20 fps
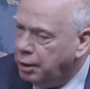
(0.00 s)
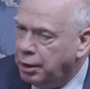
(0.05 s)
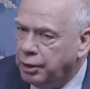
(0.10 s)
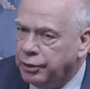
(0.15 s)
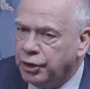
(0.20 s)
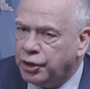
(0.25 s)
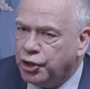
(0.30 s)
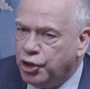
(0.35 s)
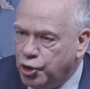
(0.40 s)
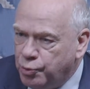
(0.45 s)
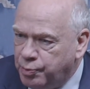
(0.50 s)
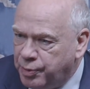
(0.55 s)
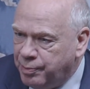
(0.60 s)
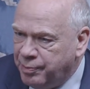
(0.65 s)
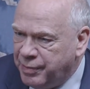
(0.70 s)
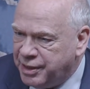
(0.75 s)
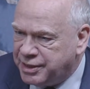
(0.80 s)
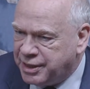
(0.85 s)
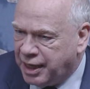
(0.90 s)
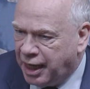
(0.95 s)
the Cuban
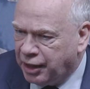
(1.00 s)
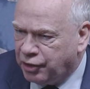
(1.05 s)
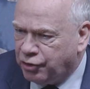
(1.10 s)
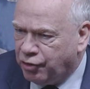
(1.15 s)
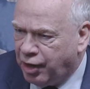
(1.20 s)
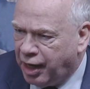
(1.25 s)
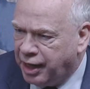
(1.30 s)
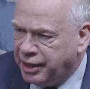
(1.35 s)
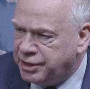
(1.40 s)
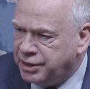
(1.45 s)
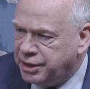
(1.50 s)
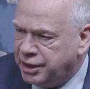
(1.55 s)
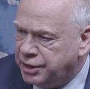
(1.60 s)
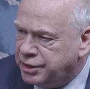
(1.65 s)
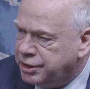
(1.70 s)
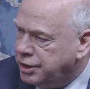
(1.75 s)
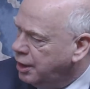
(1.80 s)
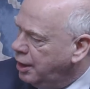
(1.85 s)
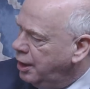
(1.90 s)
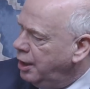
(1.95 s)
Missile
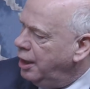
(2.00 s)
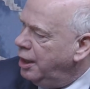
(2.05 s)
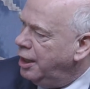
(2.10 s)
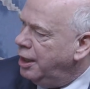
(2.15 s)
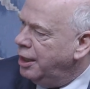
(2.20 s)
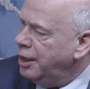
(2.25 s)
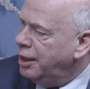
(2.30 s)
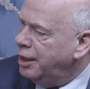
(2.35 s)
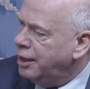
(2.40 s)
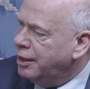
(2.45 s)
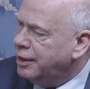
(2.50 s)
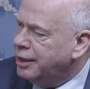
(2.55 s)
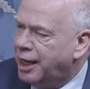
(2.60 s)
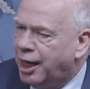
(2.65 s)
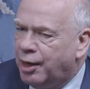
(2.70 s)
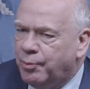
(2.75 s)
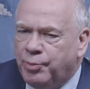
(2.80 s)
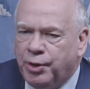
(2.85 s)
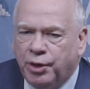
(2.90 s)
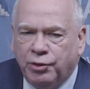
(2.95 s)
Crisis, uh, and now
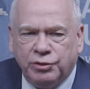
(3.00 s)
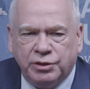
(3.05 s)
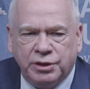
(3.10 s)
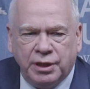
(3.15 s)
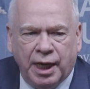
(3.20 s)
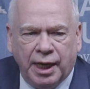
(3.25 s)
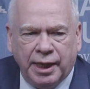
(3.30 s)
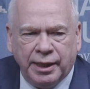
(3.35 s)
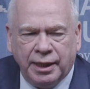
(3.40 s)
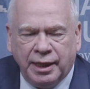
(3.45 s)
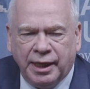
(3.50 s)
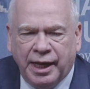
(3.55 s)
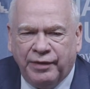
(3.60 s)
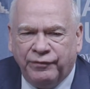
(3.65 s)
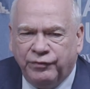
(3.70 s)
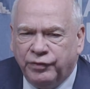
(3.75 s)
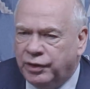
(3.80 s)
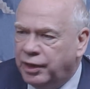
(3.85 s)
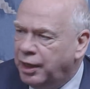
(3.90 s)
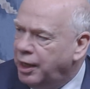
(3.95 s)
post 9
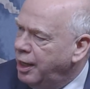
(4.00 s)
11.